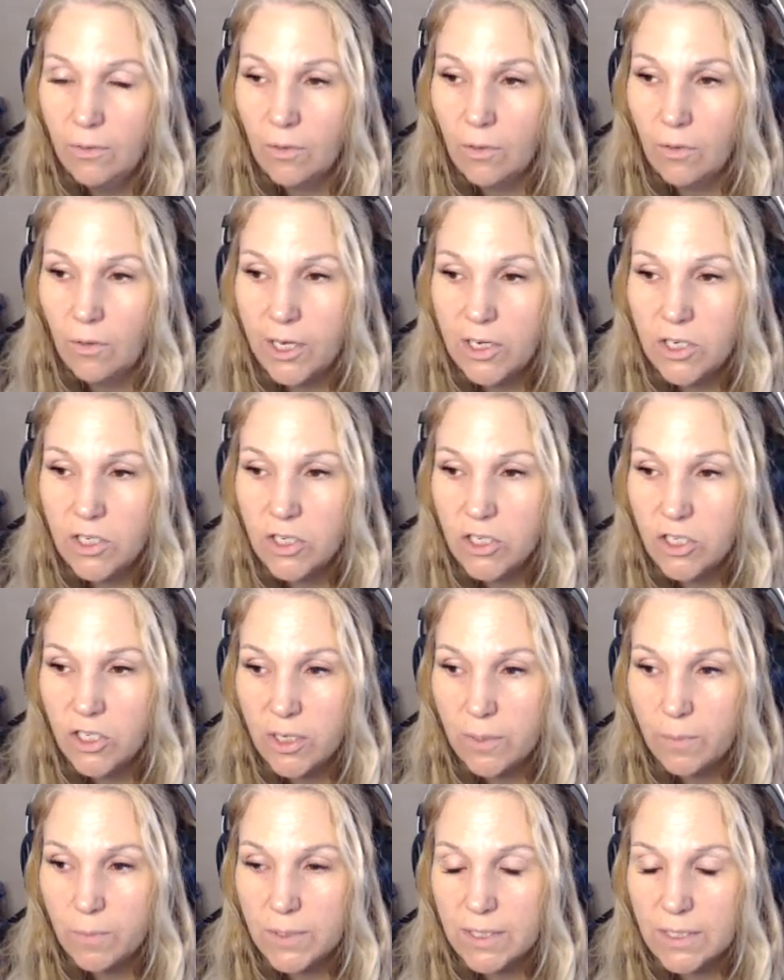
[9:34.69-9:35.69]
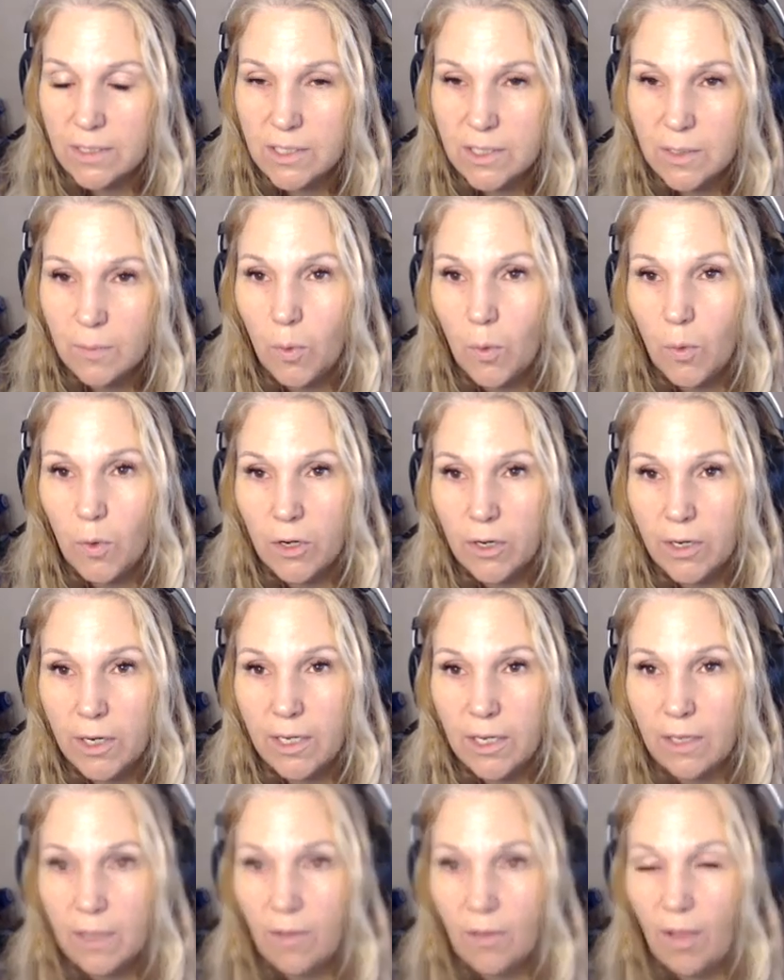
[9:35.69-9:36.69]
relationships and support
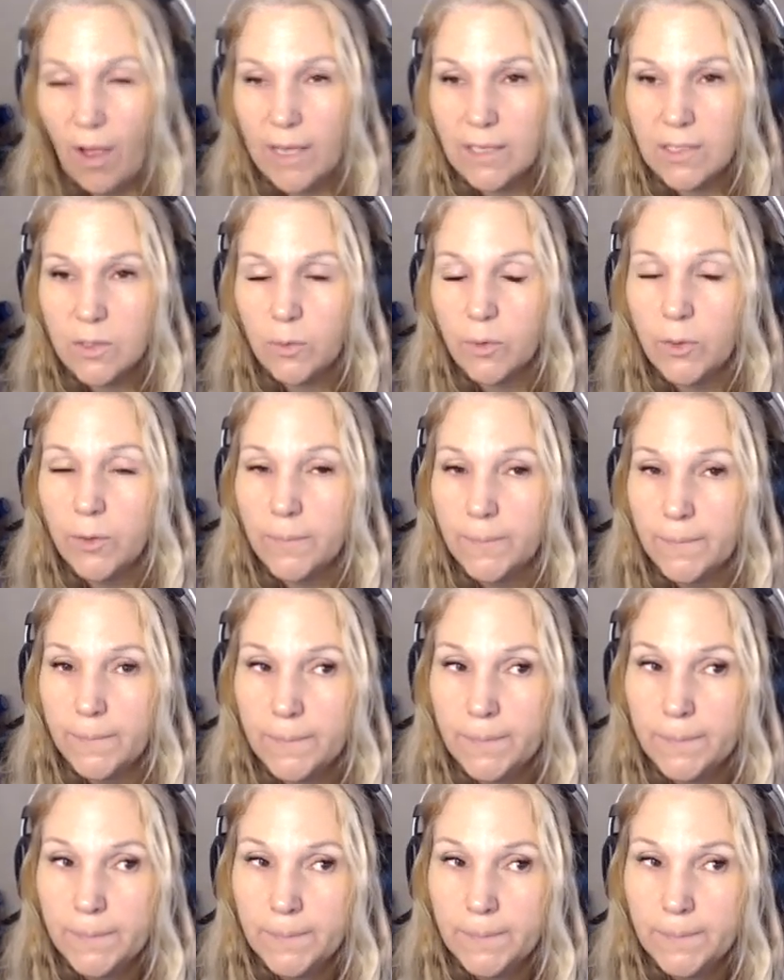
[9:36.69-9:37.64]
in the classroom.